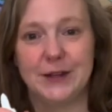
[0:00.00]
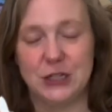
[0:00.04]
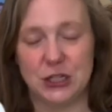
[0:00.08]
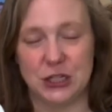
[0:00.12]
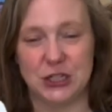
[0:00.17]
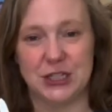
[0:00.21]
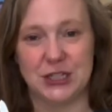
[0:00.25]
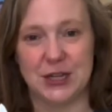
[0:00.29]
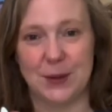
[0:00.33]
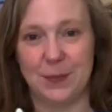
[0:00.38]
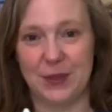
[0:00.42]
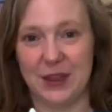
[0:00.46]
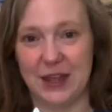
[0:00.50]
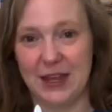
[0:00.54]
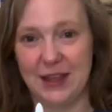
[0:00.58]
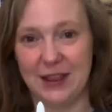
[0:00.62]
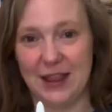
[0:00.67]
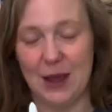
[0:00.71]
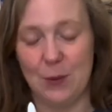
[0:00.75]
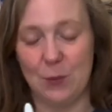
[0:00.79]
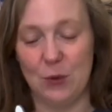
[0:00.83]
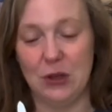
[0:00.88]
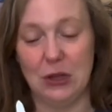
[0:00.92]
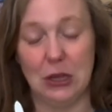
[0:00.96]
just something
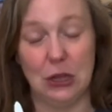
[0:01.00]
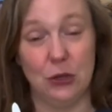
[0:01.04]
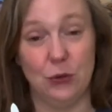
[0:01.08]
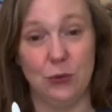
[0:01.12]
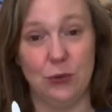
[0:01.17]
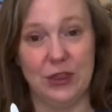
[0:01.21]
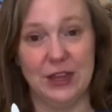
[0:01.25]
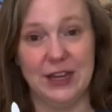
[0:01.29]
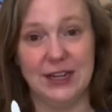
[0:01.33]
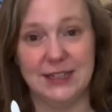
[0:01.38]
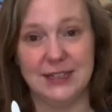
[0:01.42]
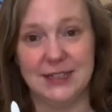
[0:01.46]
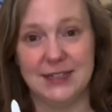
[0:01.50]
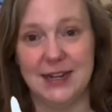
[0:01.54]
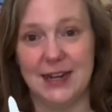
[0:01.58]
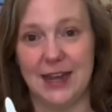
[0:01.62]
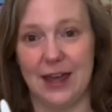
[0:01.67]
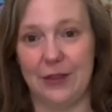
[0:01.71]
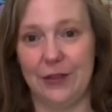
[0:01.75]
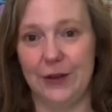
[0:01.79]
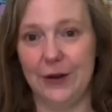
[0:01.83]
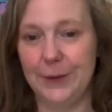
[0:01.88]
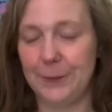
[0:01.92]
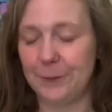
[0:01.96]
that will glue things
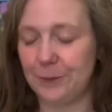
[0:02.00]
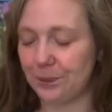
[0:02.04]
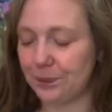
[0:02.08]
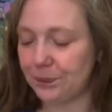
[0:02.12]
together.